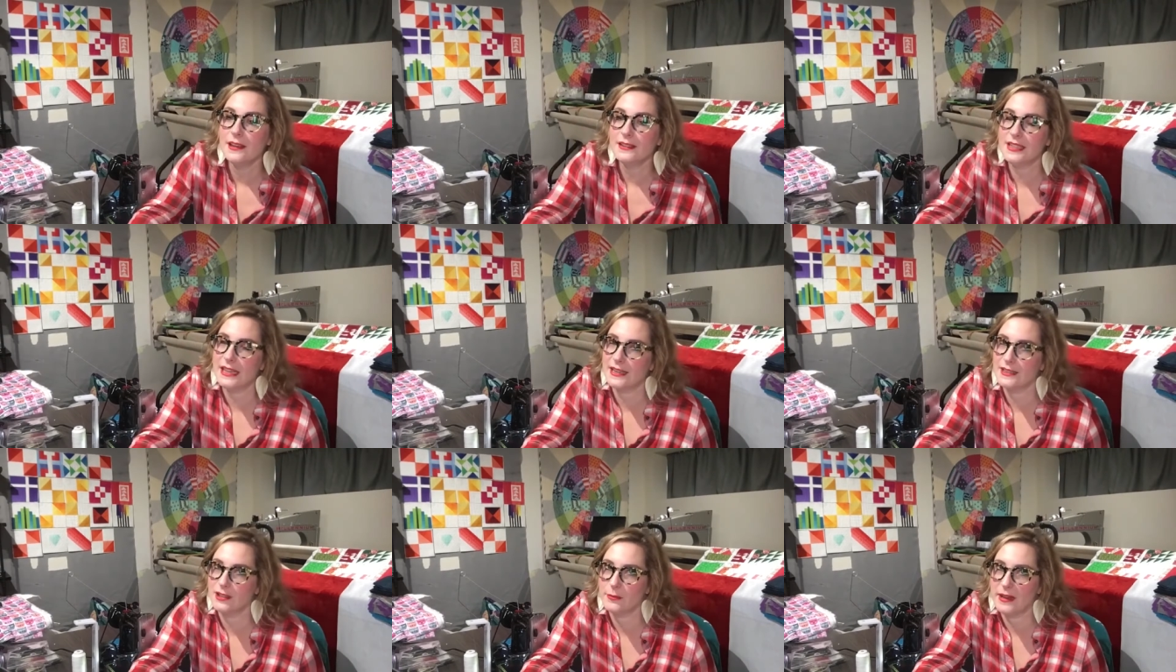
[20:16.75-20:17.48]

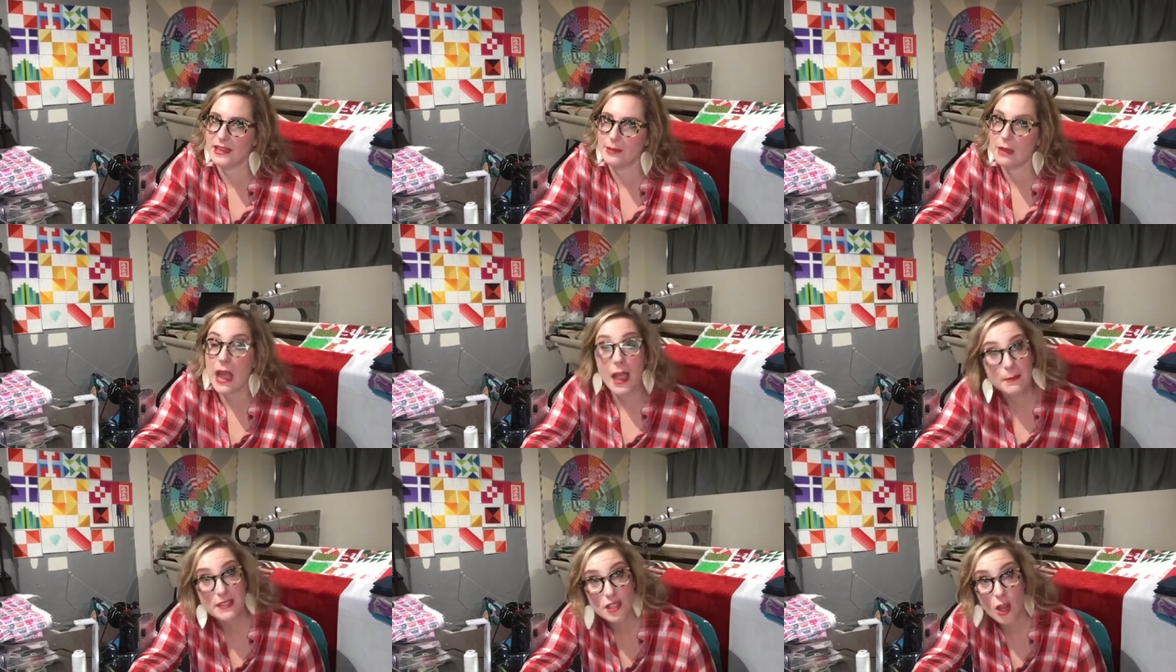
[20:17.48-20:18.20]
Dan, you're making.
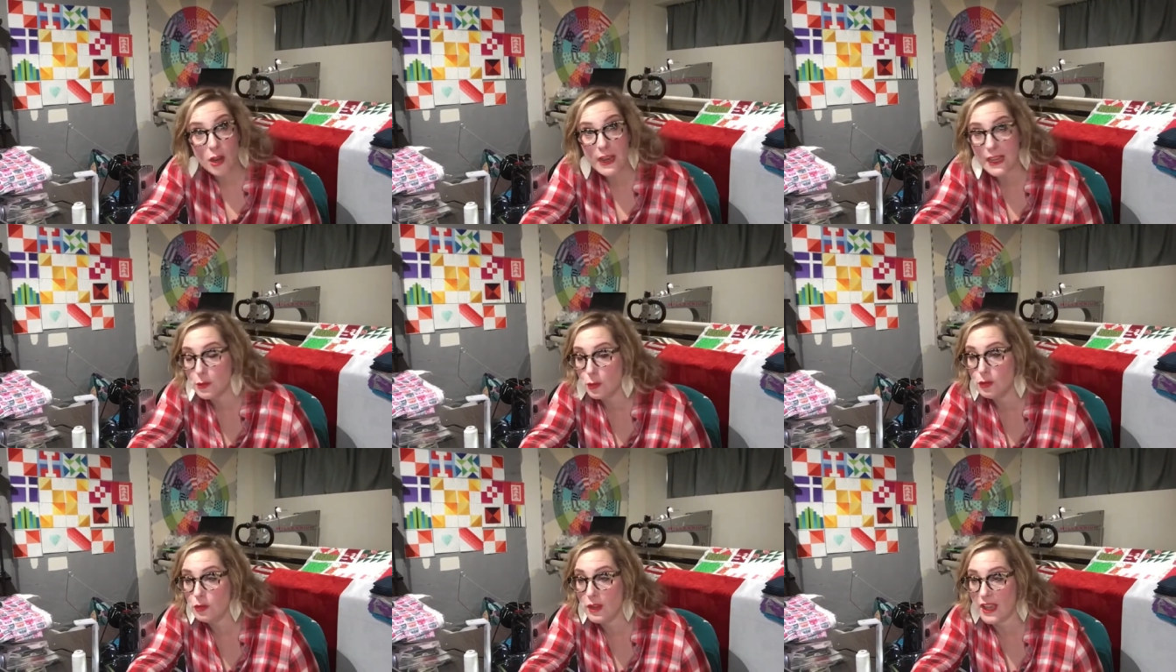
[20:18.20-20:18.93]
I'm sorry. I
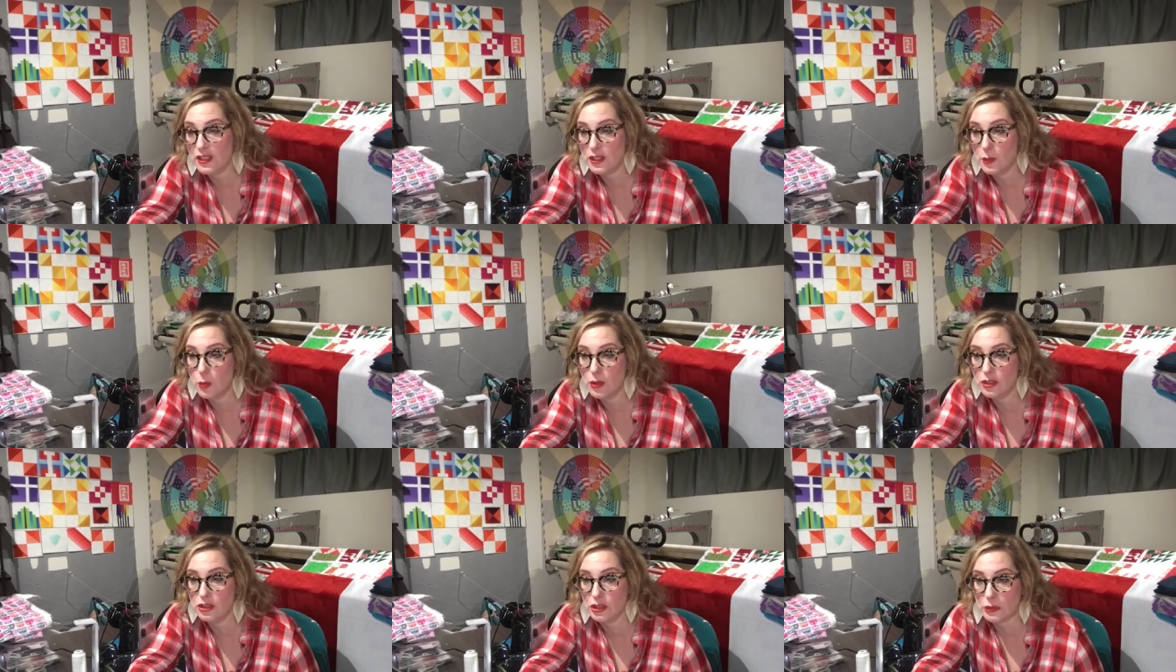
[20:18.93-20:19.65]
told you. I should have
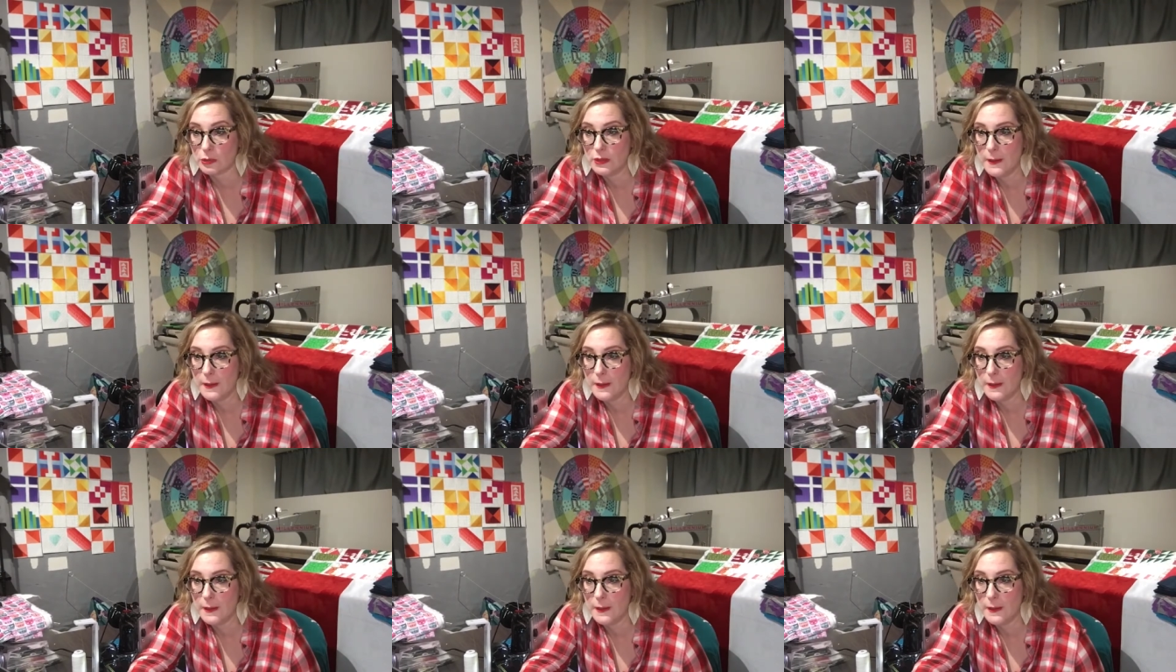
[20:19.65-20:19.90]
warned you.